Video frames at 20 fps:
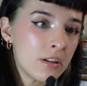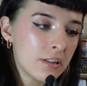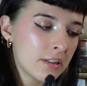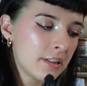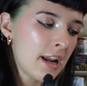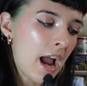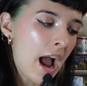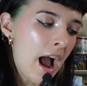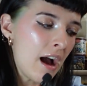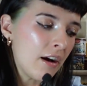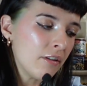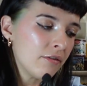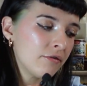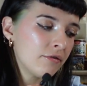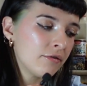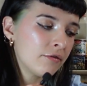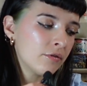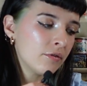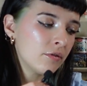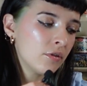
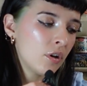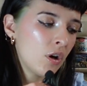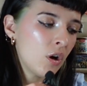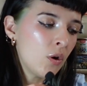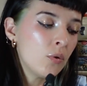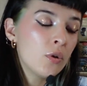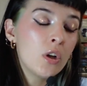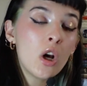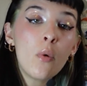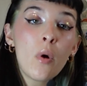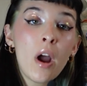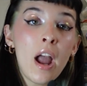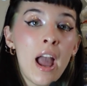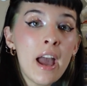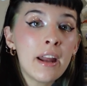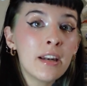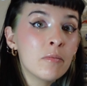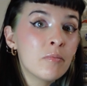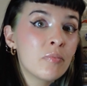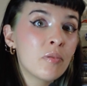staff, who go
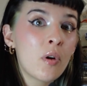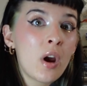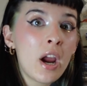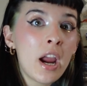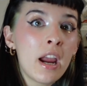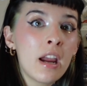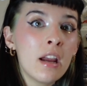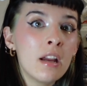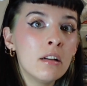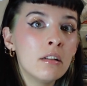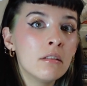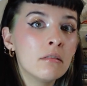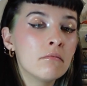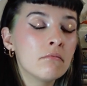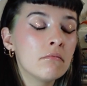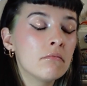ahead and pray